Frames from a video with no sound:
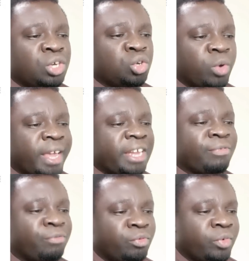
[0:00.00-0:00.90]
to get
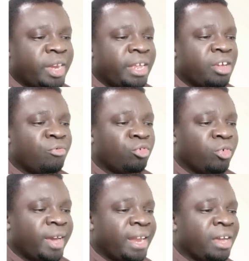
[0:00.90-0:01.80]
food,
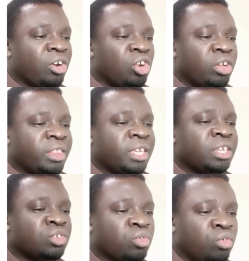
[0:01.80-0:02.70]
fuel, cloth,
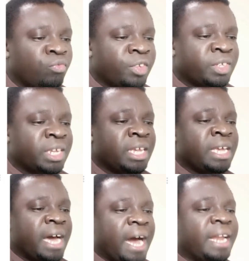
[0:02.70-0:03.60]
school fees,
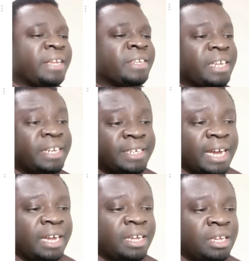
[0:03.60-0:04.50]
and
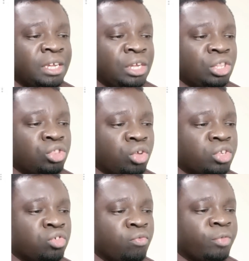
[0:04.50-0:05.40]
shelter.
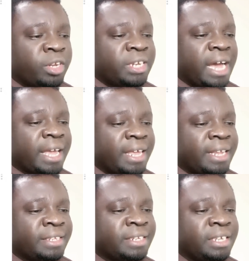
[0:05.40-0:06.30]
Those who vote
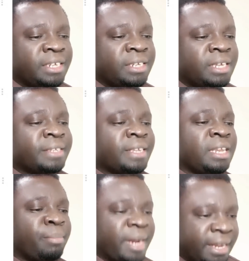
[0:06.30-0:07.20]
against it,
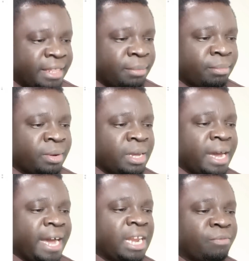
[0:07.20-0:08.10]
celebrate them
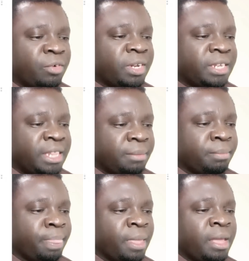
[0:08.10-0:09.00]
and vote
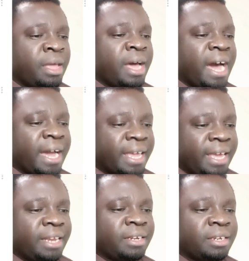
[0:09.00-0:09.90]
them
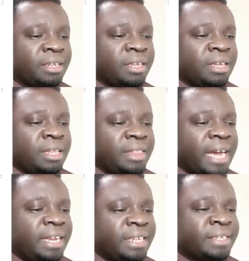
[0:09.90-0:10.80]
again.
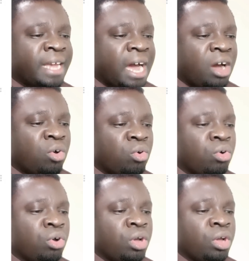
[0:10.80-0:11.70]
That is how